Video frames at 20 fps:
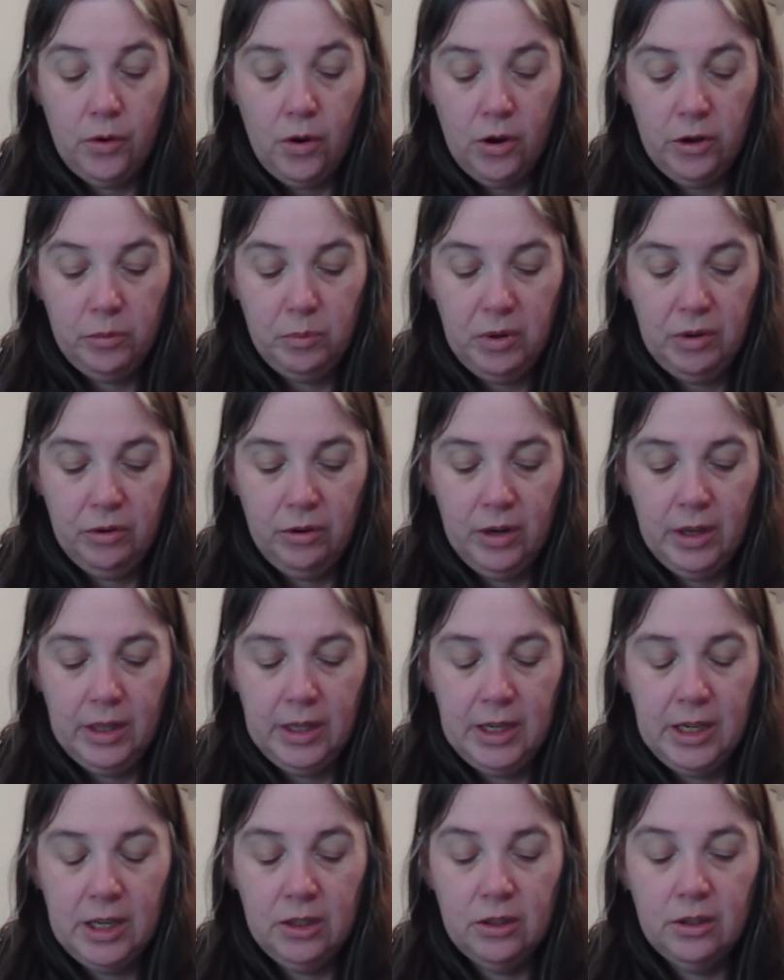I'd be
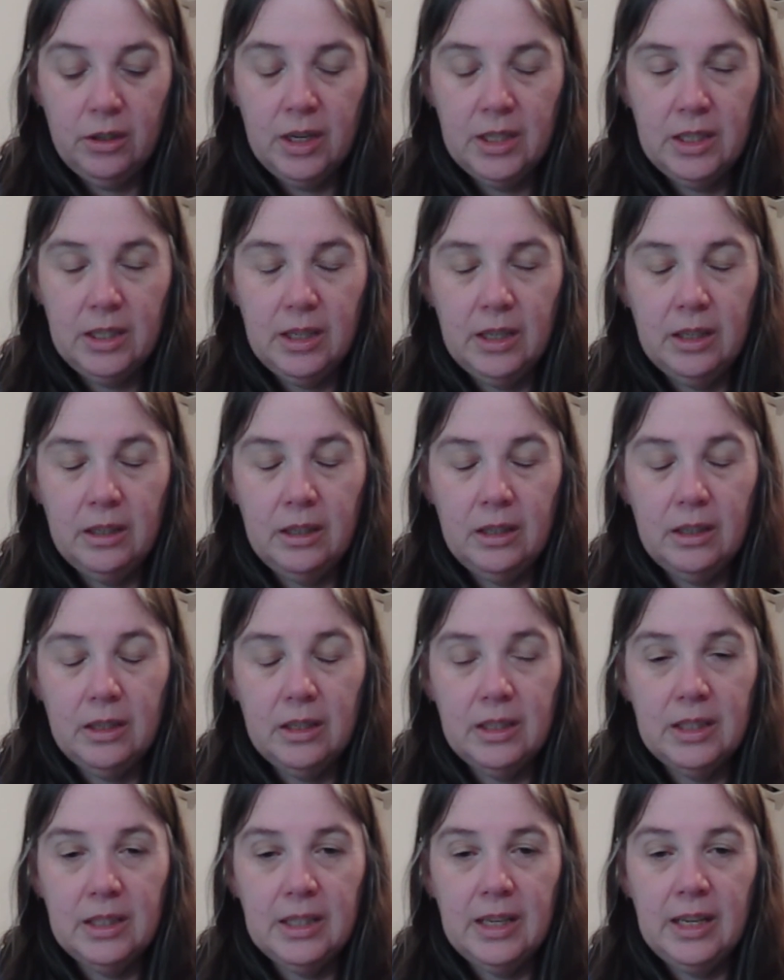really interested
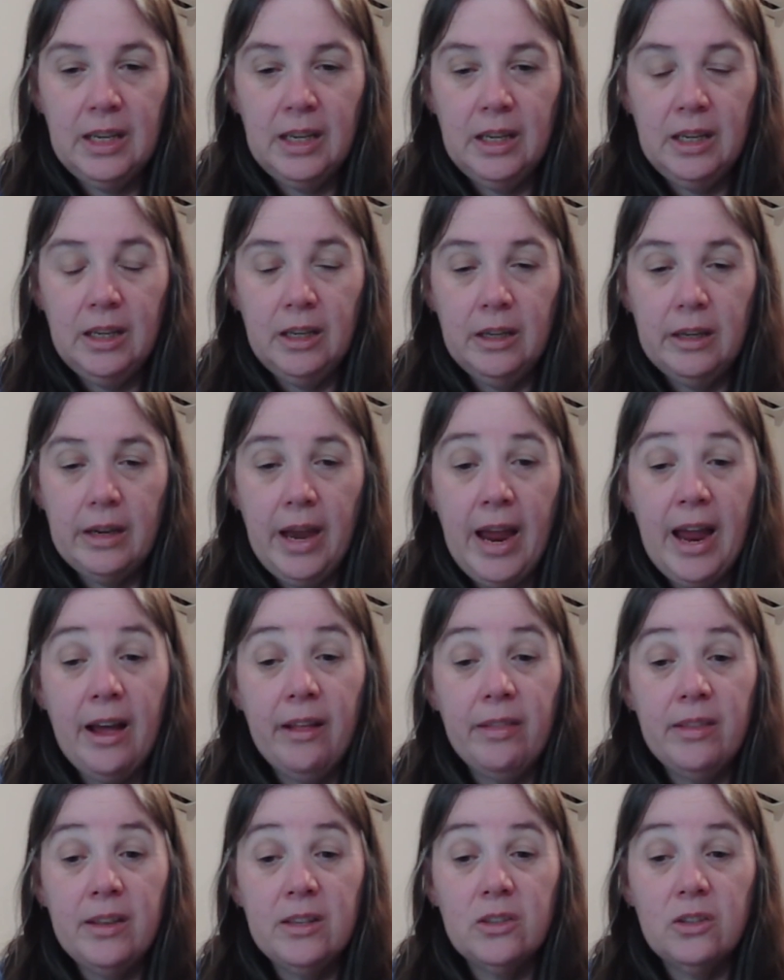to see
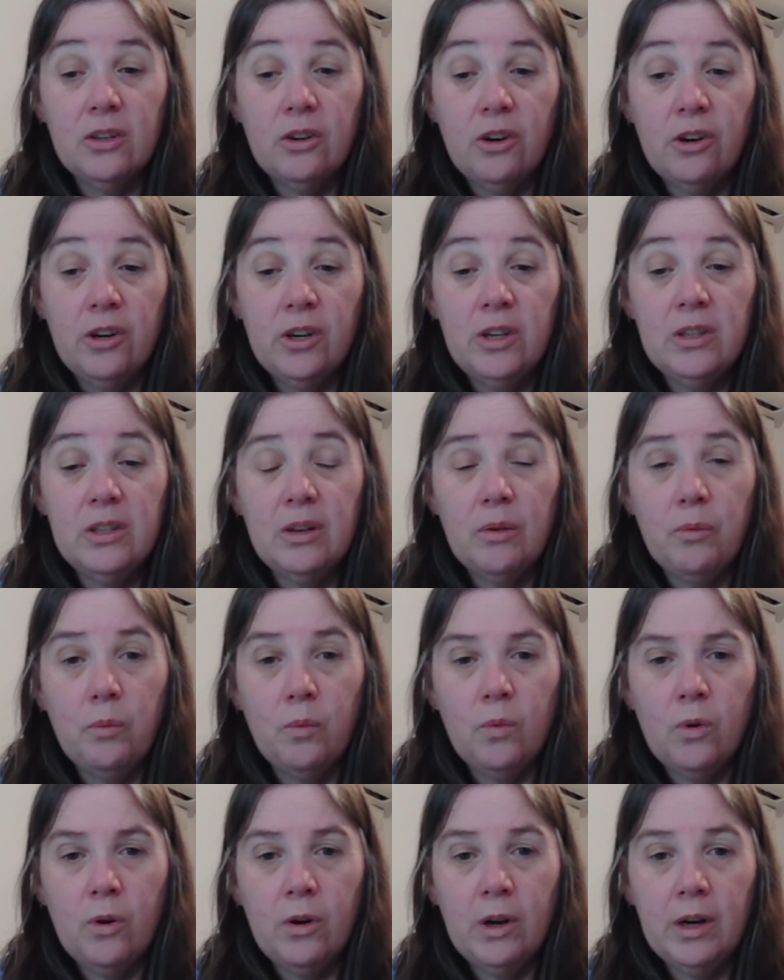how this goes
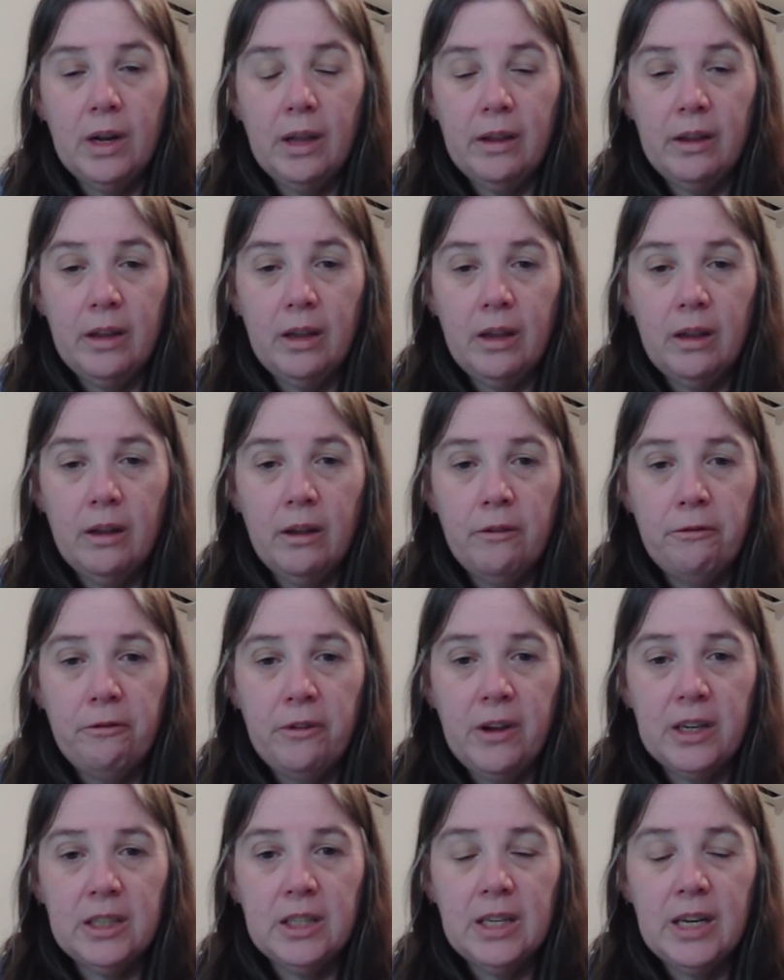and what
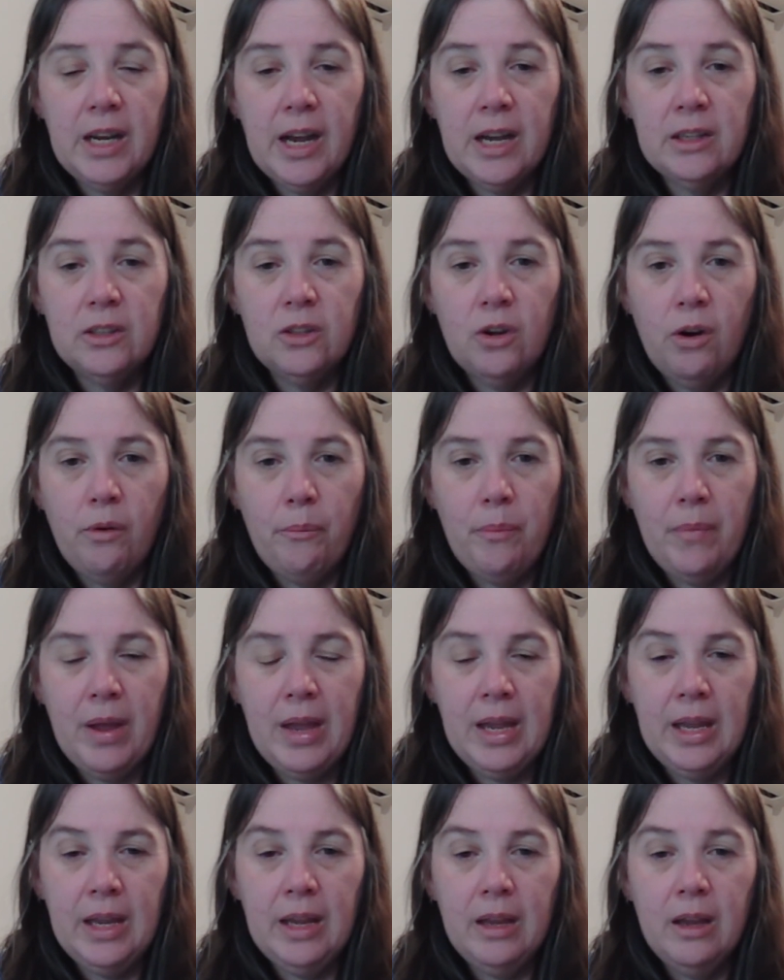effect it has on
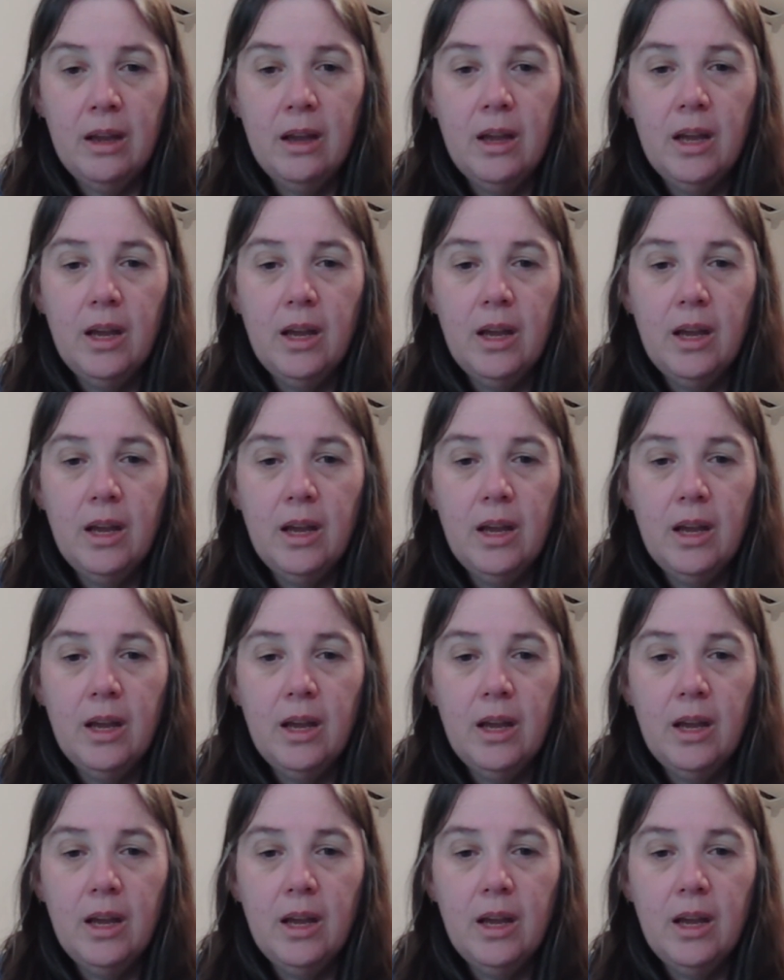me.